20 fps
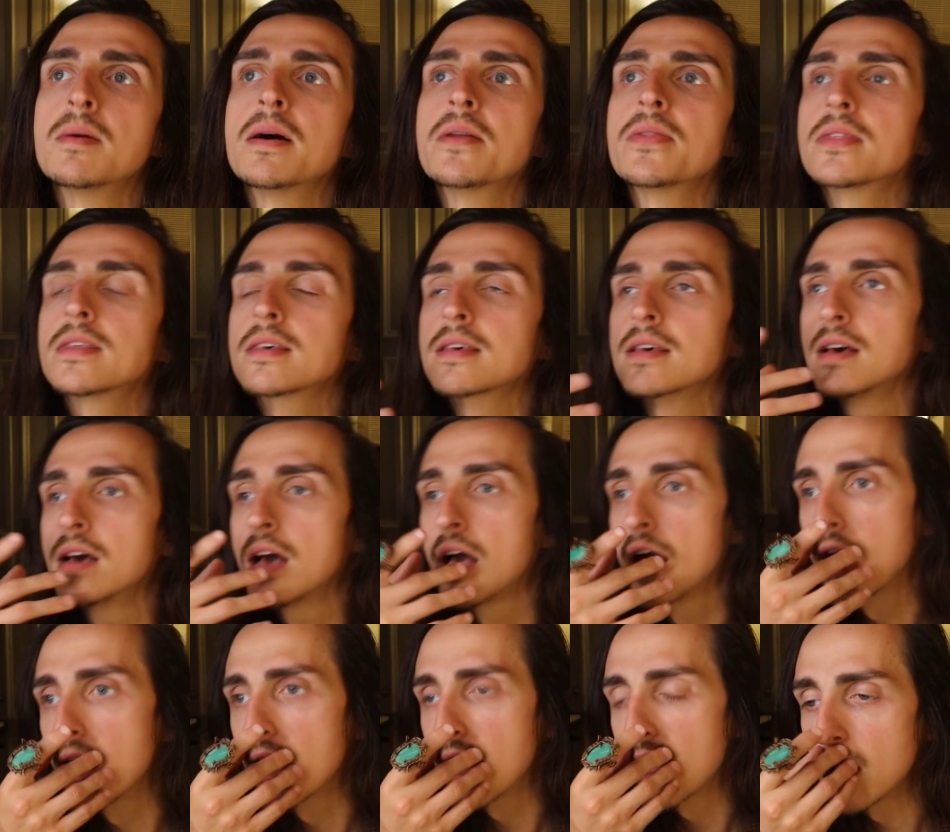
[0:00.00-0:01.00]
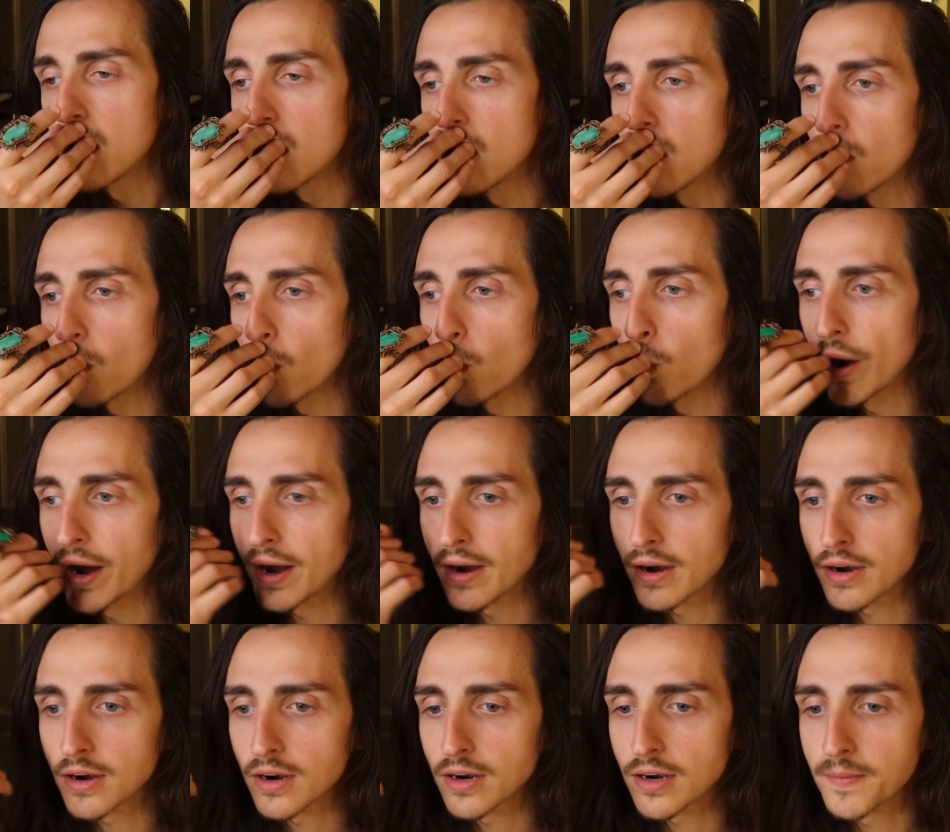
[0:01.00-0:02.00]
month
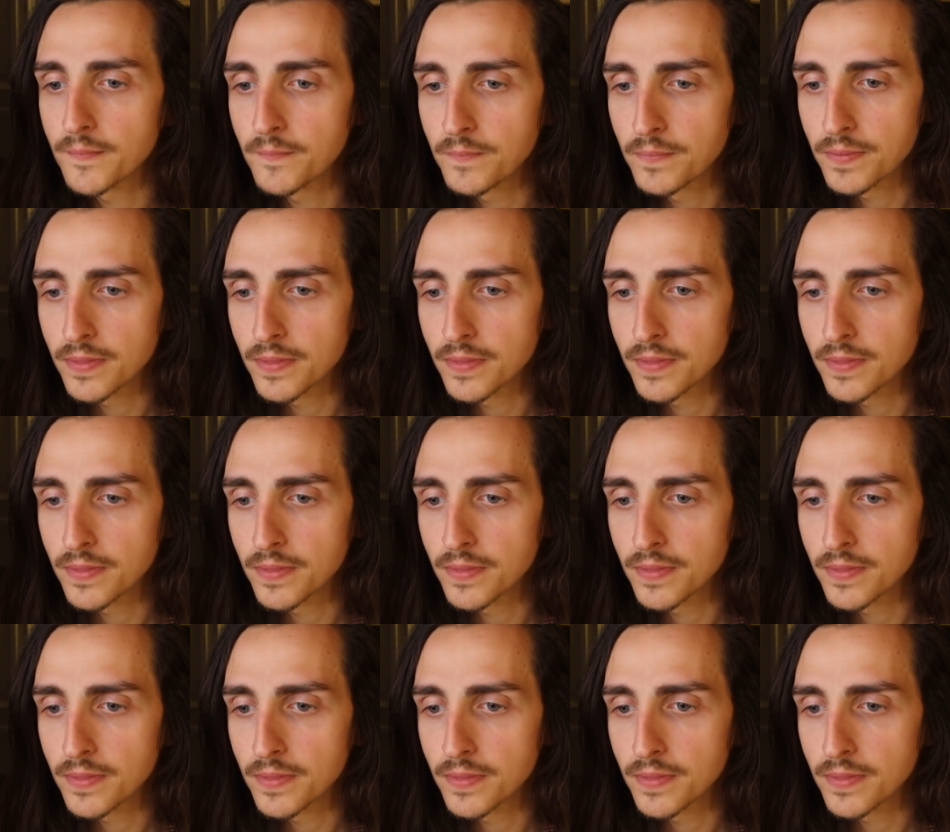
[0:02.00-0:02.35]
where